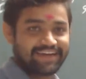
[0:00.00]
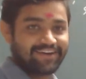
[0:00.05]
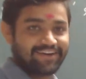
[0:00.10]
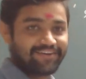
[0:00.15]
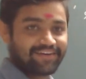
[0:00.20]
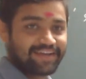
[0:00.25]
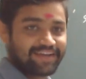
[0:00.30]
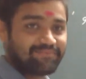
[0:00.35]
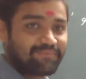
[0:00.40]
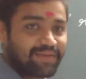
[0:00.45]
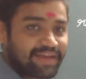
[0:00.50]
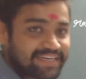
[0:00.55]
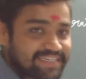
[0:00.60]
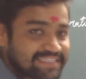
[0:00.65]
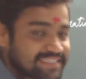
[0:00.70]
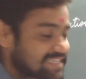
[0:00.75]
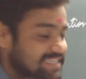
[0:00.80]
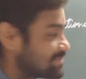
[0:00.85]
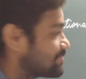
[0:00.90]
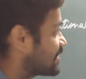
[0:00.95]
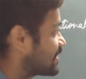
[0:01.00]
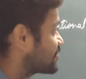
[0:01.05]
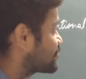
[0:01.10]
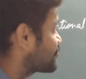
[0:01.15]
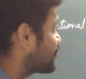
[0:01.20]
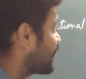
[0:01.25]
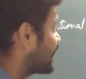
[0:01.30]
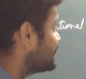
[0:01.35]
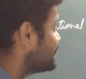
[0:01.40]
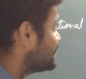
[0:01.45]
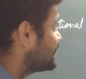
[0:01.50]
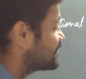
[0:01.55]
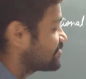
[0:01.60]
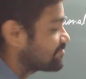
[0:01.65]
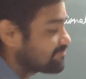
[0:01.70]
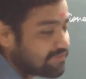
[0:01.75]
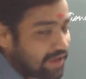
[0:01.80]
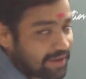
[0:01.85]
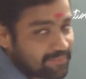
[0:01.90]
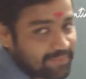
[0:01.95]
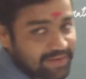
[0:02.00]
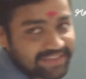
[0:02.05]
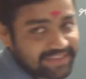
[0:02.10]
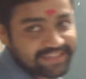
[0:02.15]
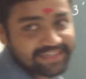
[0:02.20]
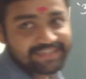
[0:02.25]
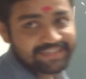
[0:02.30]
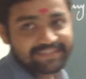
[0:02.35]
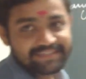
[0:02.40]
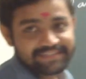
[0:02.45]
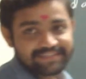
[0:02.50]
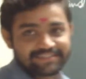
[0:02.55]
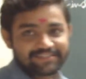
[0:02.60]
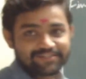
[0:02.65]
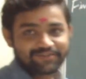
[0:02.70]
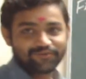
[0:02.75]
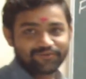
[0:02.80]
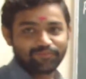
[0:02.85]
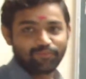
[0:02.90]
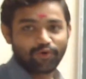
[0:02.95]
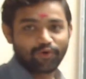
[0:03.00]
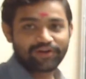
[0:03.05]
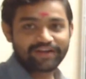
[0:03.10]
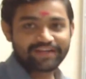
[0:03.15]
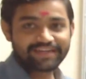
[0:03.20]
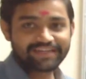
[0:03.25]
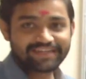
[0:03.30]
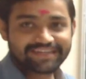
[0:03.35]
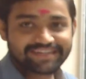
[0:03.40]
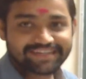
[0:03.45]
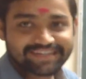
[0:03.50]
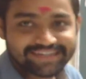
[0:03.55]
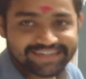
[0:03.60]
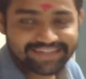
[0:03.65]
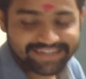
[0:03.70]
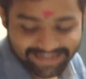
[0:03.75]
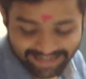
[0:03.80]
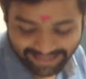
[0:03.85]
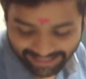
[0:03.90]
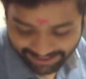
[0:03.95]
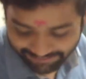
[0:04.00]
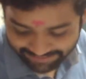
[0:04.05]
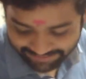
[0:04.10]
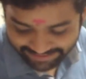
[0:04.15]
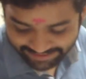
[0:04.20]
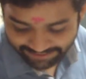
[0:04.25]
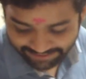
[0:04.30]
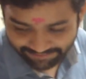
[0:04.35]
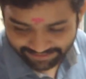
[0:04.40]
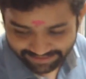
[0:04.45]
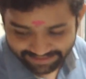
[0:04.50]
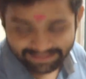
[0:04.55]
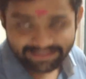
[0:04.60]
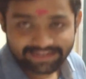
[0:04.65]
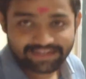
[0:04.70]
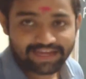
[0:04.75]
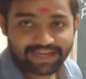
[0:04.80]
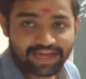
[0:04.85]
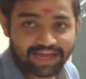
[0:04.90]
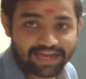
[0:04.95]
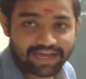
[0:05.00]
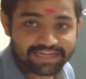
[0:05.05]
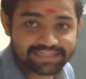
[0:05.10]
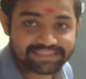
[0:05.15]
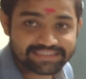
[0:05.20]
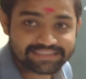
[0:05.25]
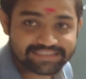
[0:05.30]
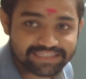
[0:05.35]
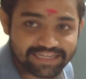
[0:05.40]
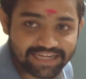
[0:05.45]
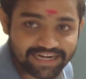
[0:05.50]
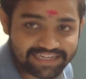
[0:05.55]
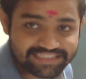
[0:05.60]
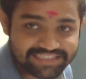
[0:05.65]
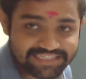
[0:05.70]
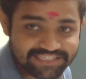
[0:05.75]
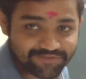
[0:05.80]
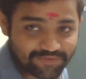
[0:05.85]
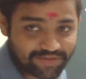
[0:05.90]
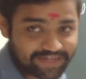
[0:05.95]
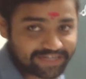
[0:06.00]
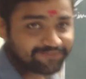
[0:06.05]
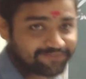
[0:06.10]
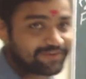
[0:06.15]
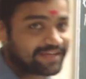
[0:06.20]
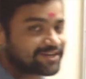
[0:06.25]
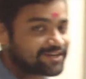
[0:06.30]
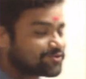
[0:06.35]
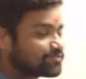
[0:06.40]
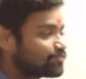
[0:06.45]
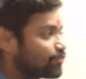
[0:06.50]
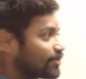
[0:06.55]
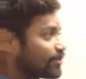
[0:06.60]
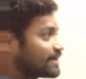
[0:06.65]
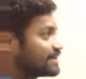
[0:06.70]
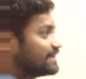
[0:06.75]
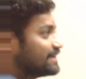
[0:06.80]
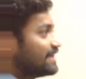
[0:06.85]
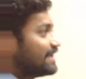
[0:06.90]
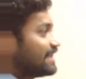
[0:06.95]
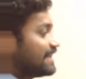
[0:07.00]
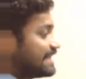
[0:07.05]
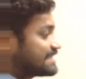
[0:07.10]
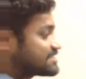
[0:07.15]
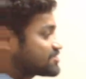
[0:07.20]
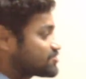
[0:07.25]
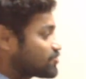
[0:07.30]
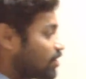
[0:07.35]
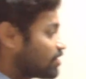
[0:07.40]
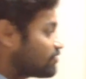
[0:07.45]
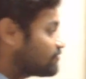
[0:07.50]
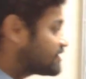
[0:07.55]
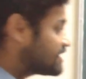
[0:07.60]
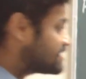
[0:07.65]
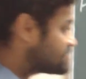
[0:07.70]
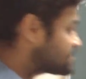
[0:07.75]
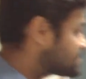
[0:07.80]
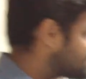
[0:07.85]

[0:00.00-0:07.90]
Okay, -3 by 2 and 5 by 3. Good morning, Kalavati Namni and Rajeshwar. Very good morning. Let's solve this.